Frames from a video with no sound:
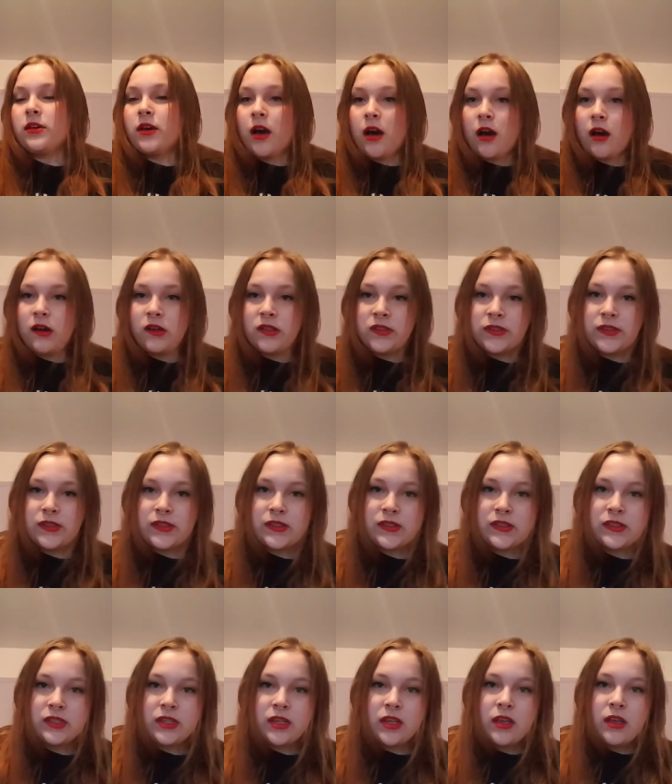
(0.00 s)

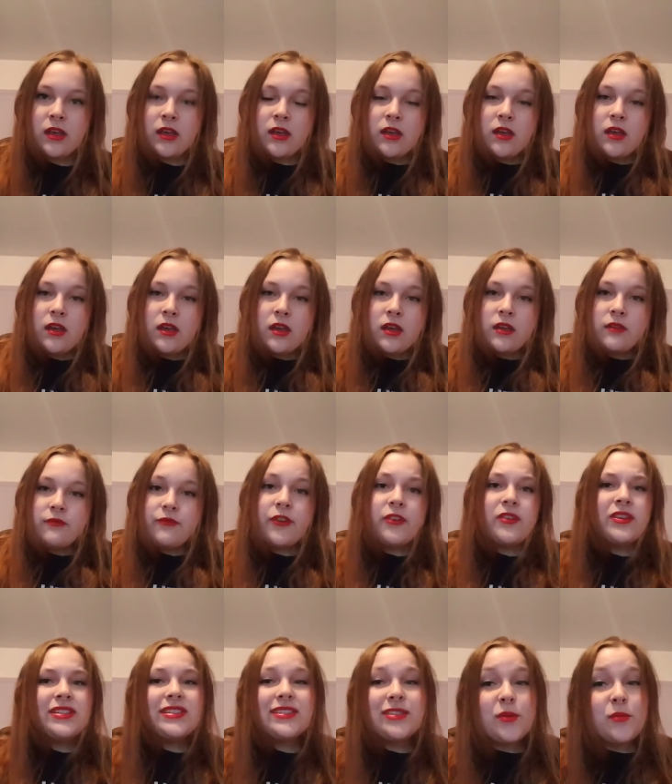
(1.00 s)
aunts.
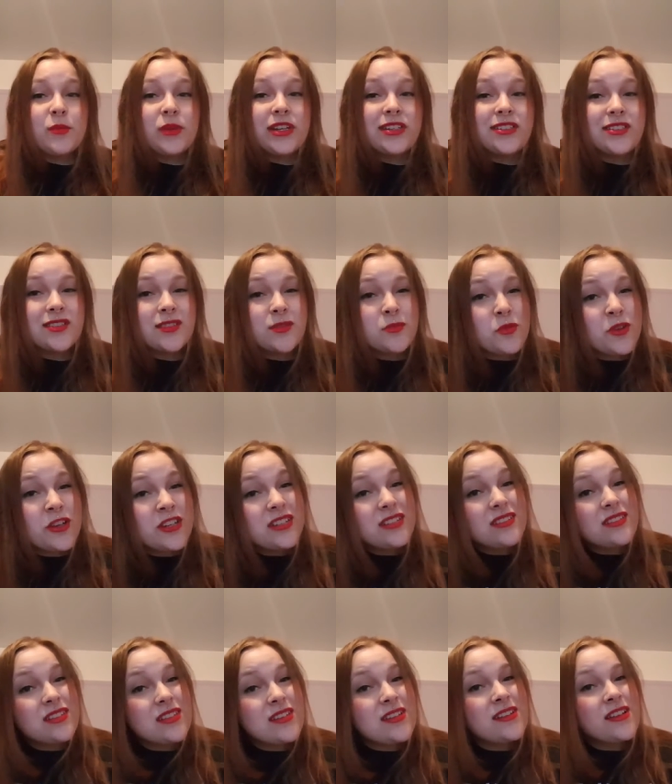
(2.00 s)
Very similar to Sabrina
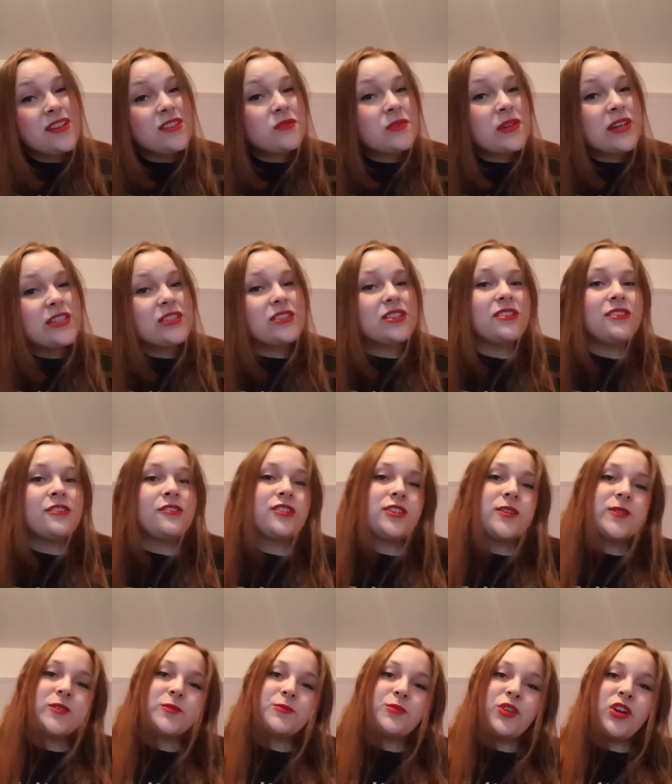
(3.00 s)
the Teenage Witch in that
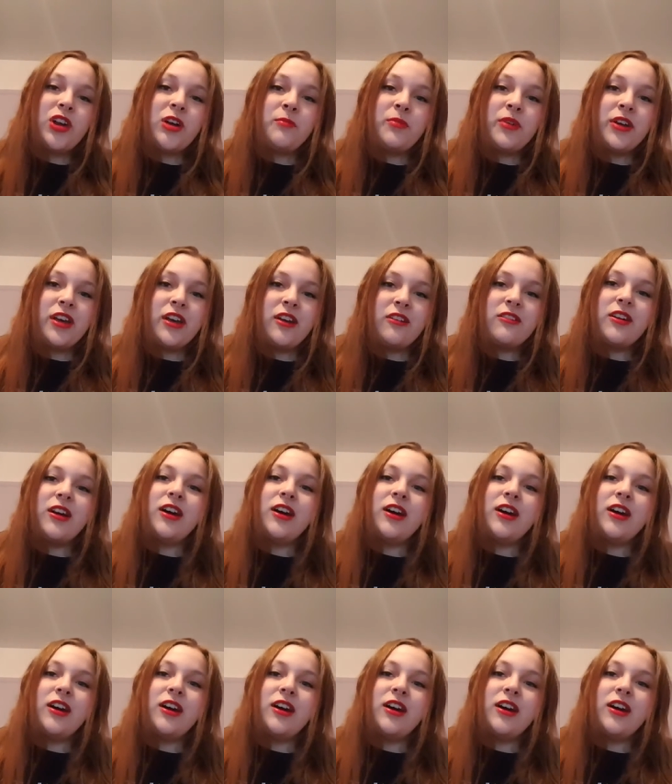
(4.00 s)
she was brought up by her